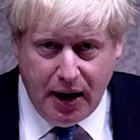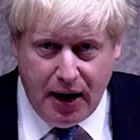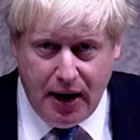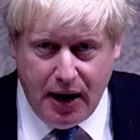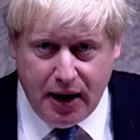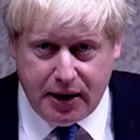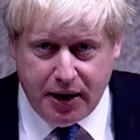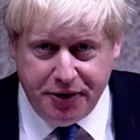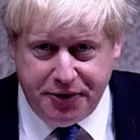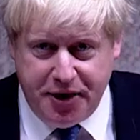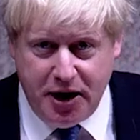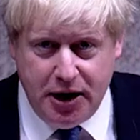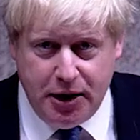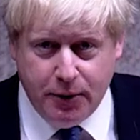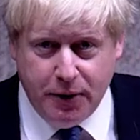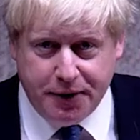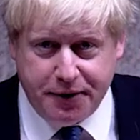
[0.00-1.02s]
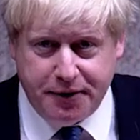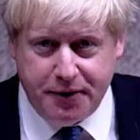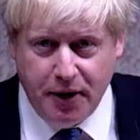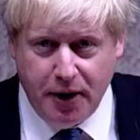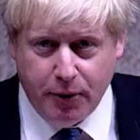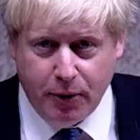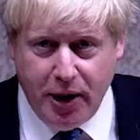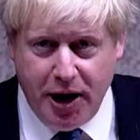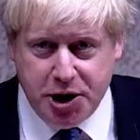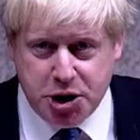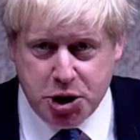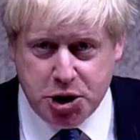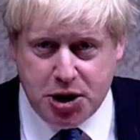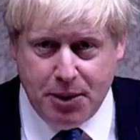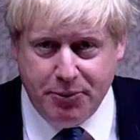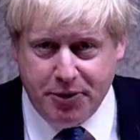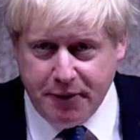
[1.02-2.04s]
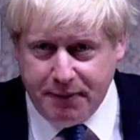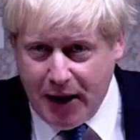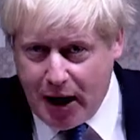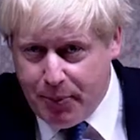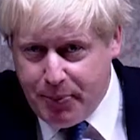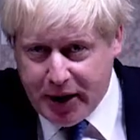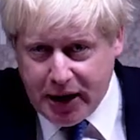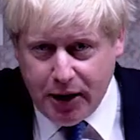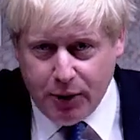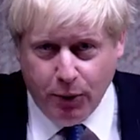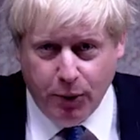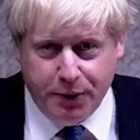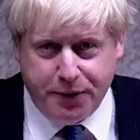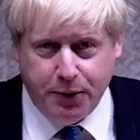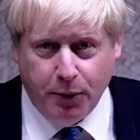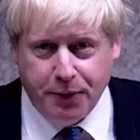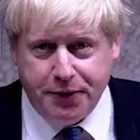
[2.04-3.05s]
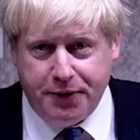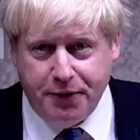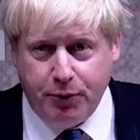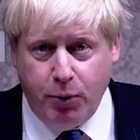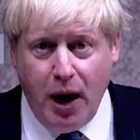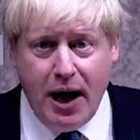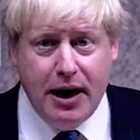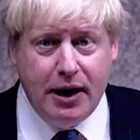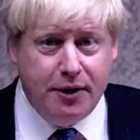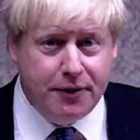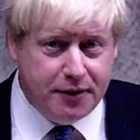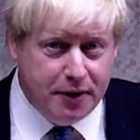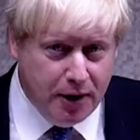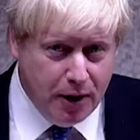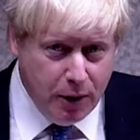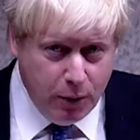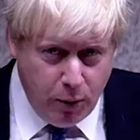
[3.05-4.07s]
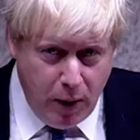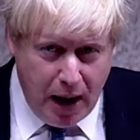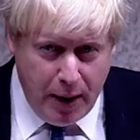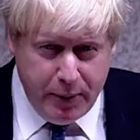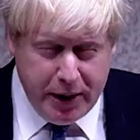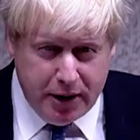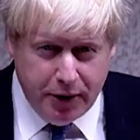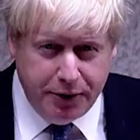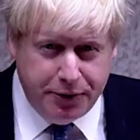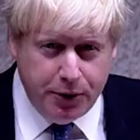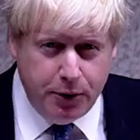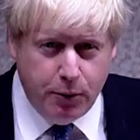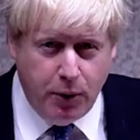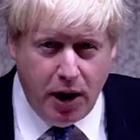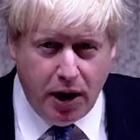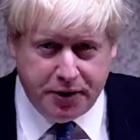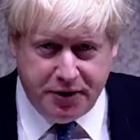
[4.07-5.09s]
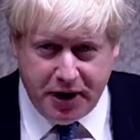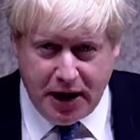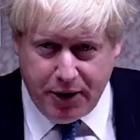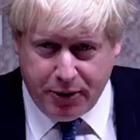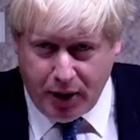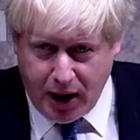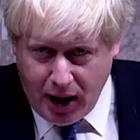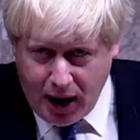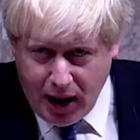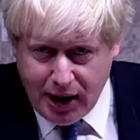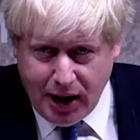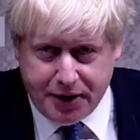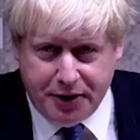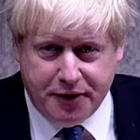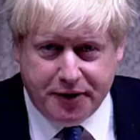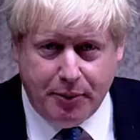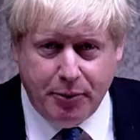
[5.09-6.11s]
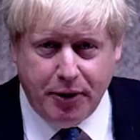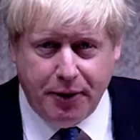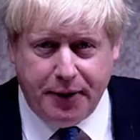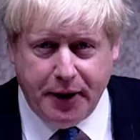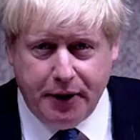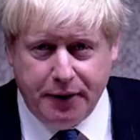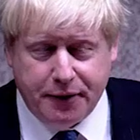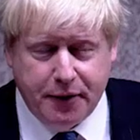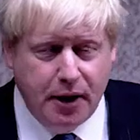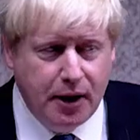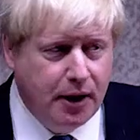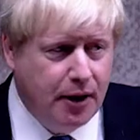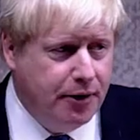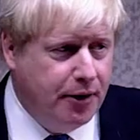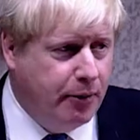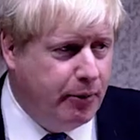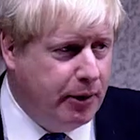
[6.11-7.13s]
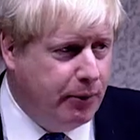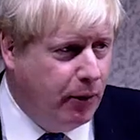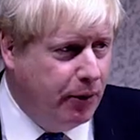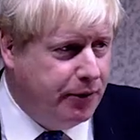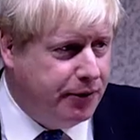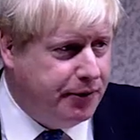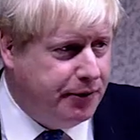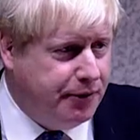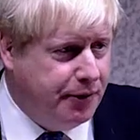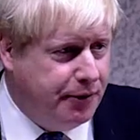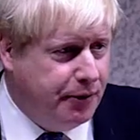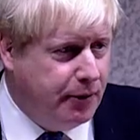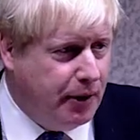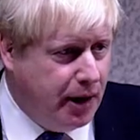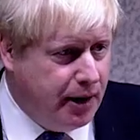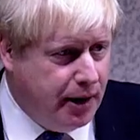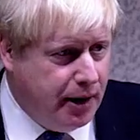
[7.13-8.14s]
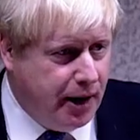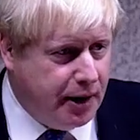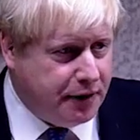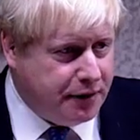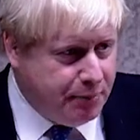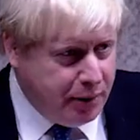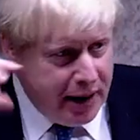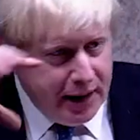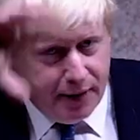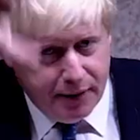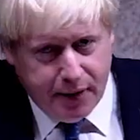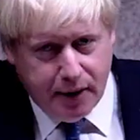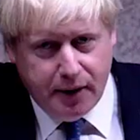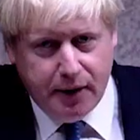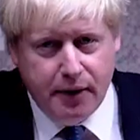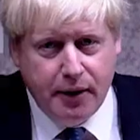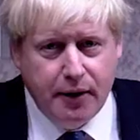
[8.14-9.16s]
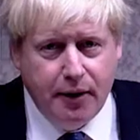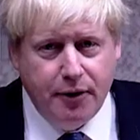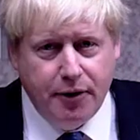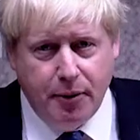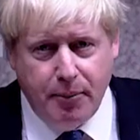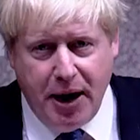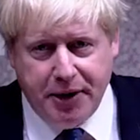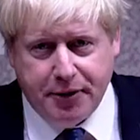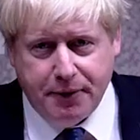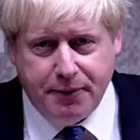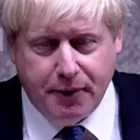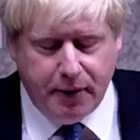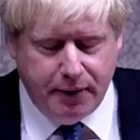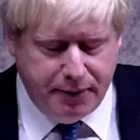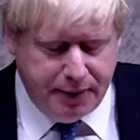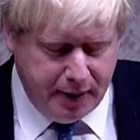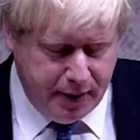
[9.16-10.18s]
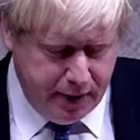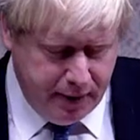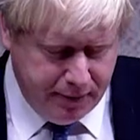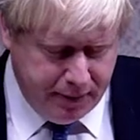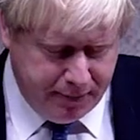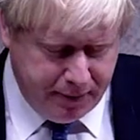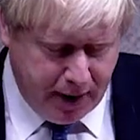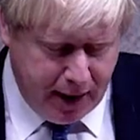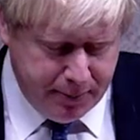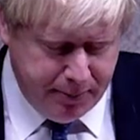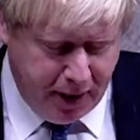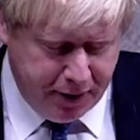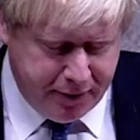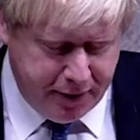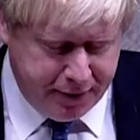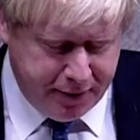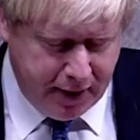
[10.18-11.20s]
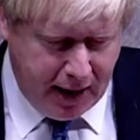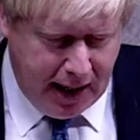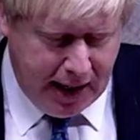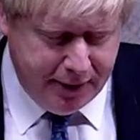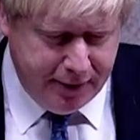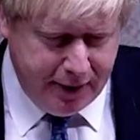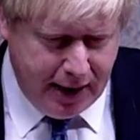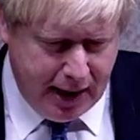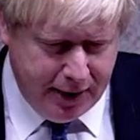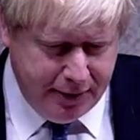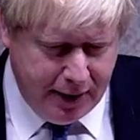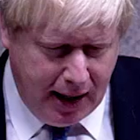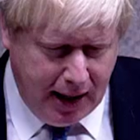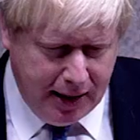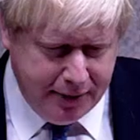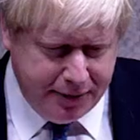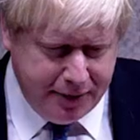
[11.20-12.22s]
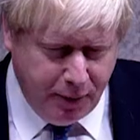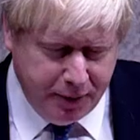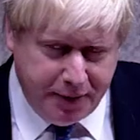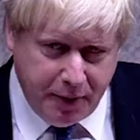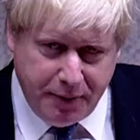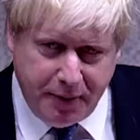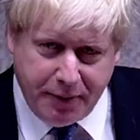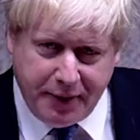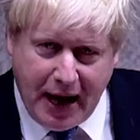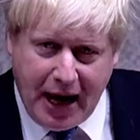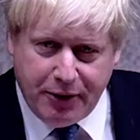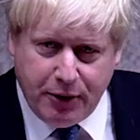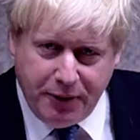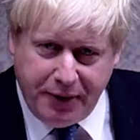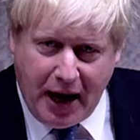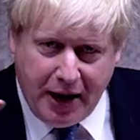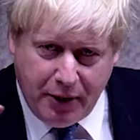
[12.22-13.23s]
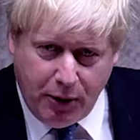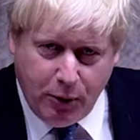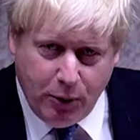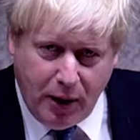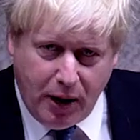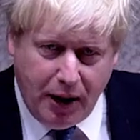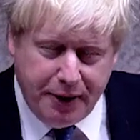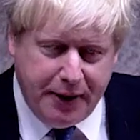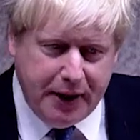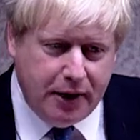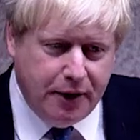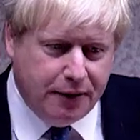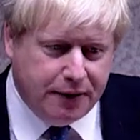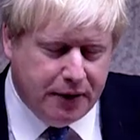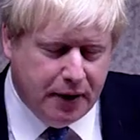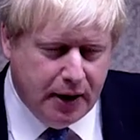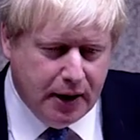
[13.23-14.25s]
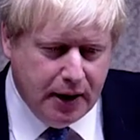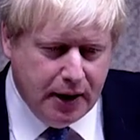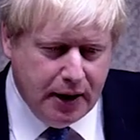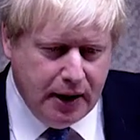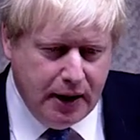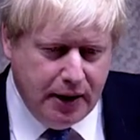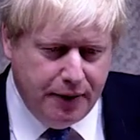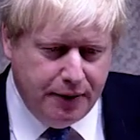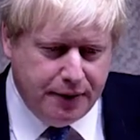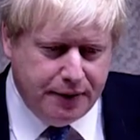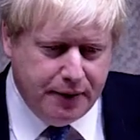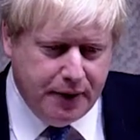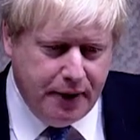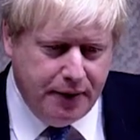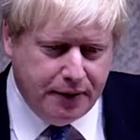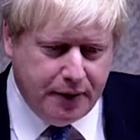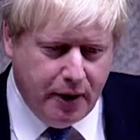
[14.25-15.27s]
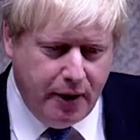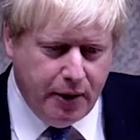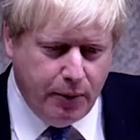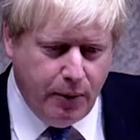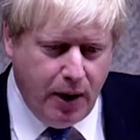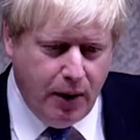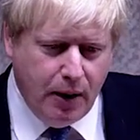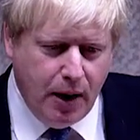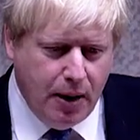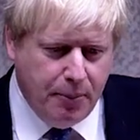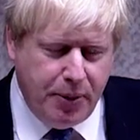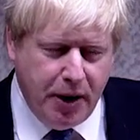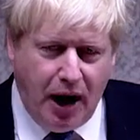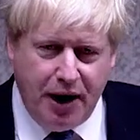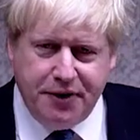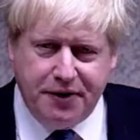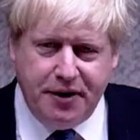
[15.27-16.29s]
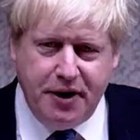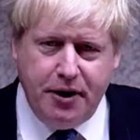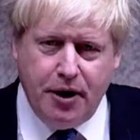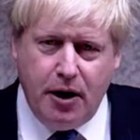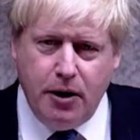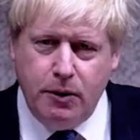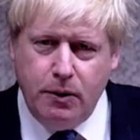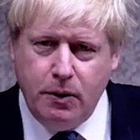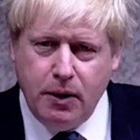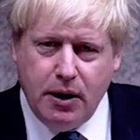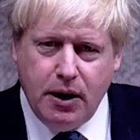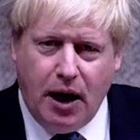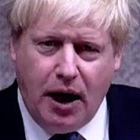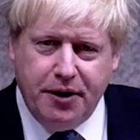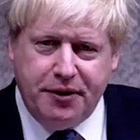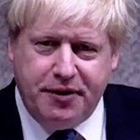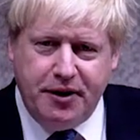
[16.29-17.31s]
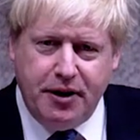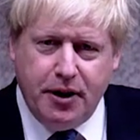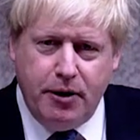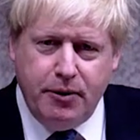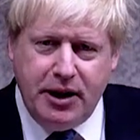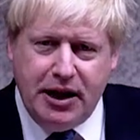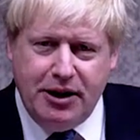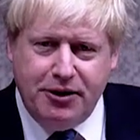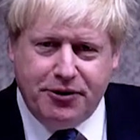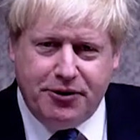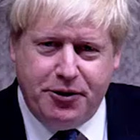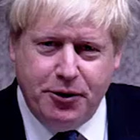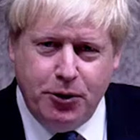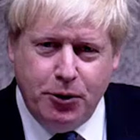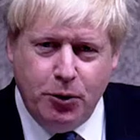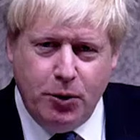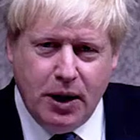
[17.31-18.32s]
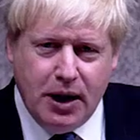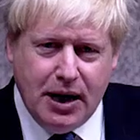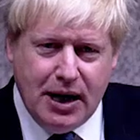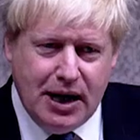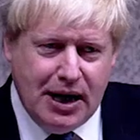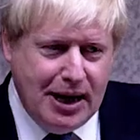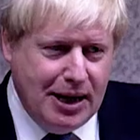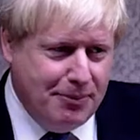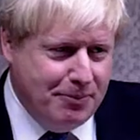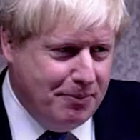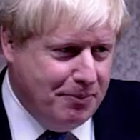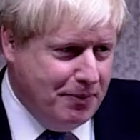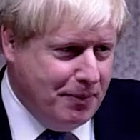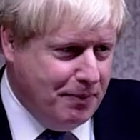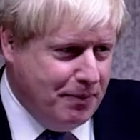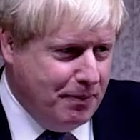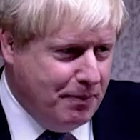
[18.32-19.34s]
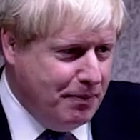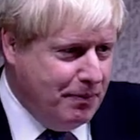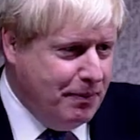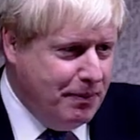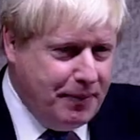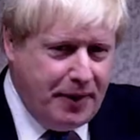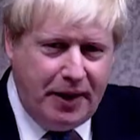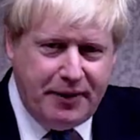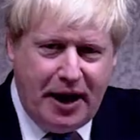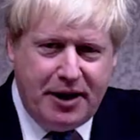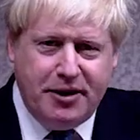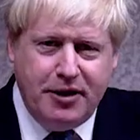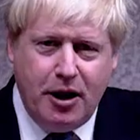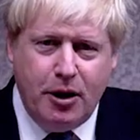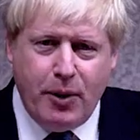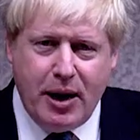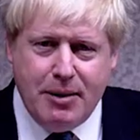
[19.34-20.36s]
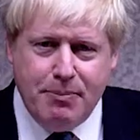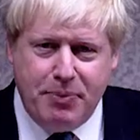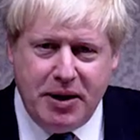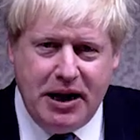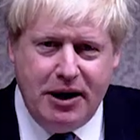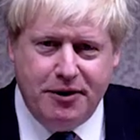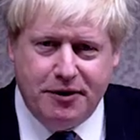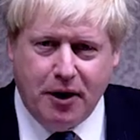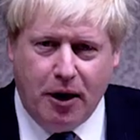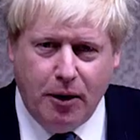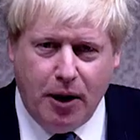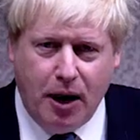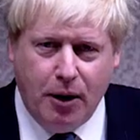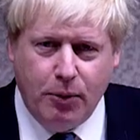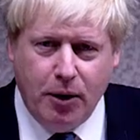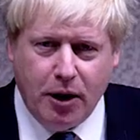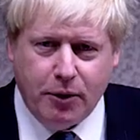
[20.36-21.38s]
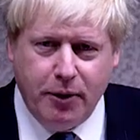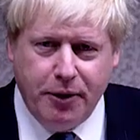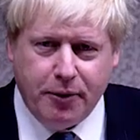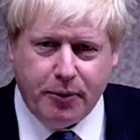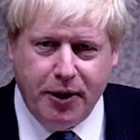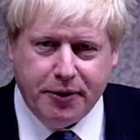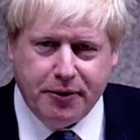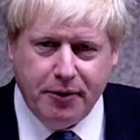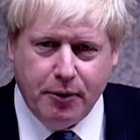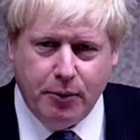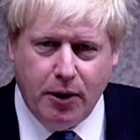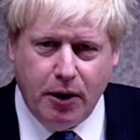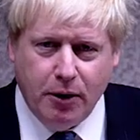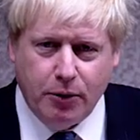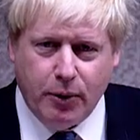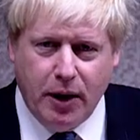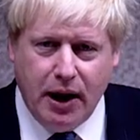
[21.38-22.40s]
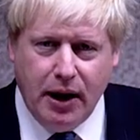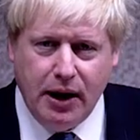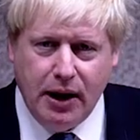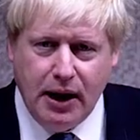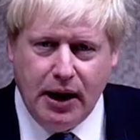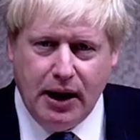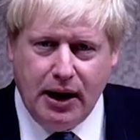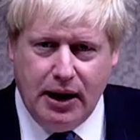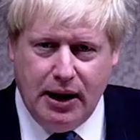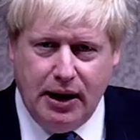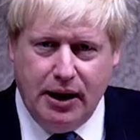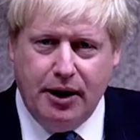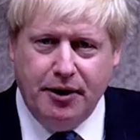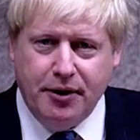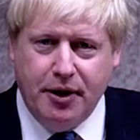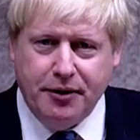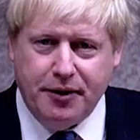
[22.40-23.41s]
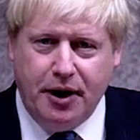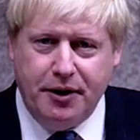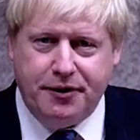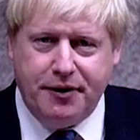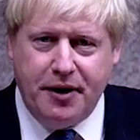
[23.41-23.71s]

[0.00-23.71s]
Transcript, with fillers: uh, continuous relationship developing in all sorts of ways where we can do work together. And I highlighted some of the things that we want to do, and I, and I explained the, the metaphor of the, of the flying buttress uh, and, and, and so on. So that, that all, I think, is, is, is going well. But I see no, I see no need to, um, that, that in no way impedes our, our work with the rest of the world, where, as I